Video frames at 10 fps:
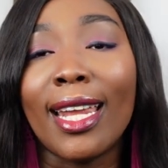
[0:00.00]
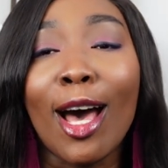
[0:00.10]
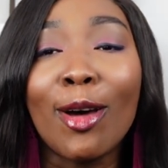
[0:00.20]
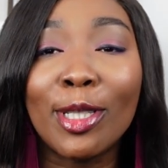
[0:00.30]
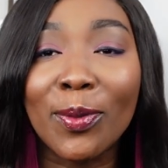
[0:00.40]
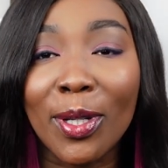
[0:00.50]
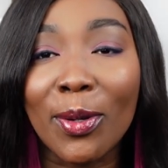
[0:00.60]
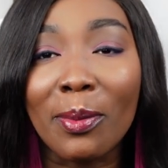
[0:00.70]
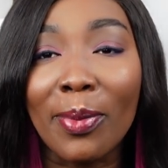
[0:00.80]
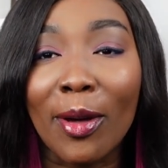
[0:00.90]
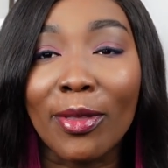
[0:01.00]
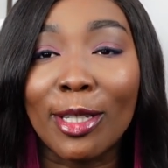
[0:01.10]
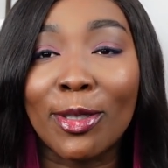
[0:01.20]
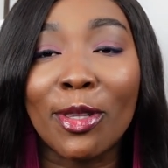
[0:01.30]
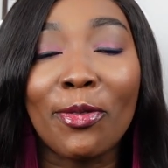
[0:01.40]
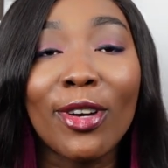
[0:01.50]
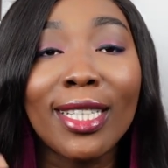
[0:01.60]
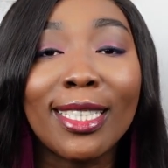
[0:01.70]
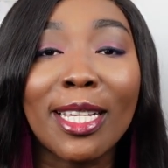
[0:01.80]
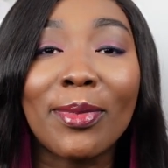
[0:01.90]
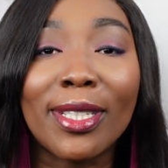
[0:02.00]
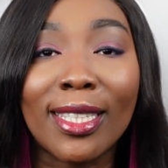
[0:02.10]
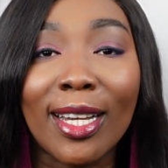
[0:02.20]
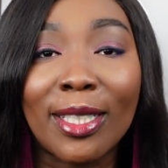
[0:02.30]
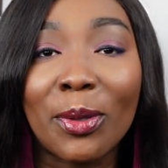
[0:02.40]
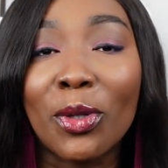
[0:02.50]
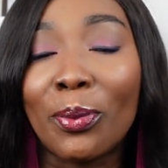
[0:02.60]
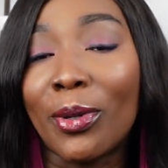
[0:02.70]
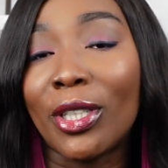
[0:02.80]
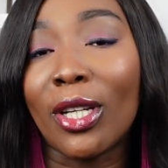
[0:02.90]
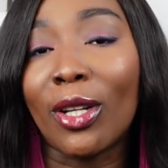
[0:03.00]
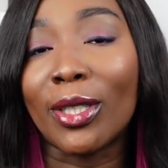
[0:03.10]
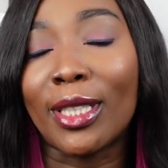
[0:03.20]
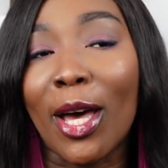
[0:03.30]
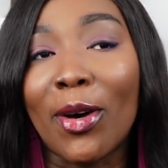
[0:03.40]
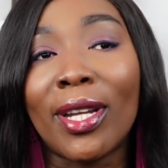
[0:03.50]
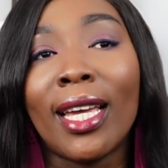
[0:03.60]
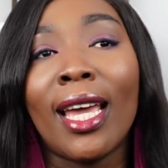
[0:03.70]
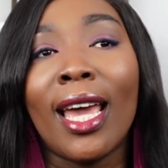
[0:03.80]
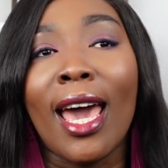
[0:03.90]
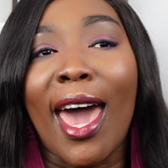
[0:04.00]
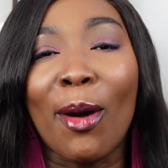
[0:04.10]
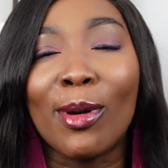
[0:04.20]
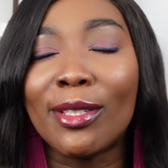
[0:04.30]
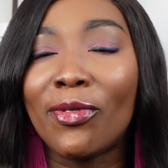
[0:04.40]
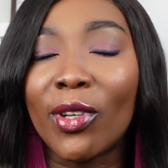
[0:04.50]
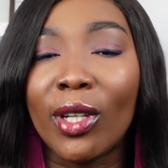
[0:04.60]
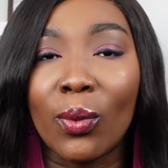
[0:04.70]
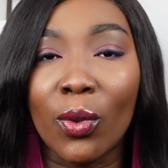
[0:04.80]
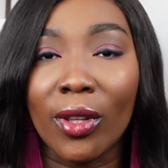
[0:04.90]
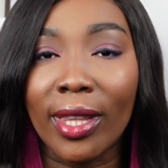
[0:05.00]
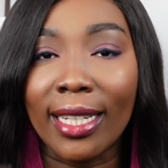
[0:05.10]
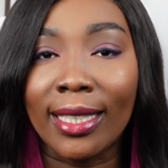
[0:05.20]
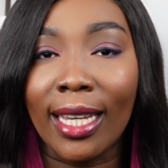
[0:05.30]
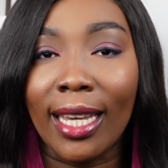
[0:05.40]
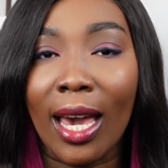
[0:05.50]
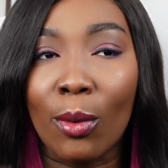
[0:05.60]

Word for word: And how did we go about that? So the 1st December started, we were on partial lockdown I wasn't feeling well that day.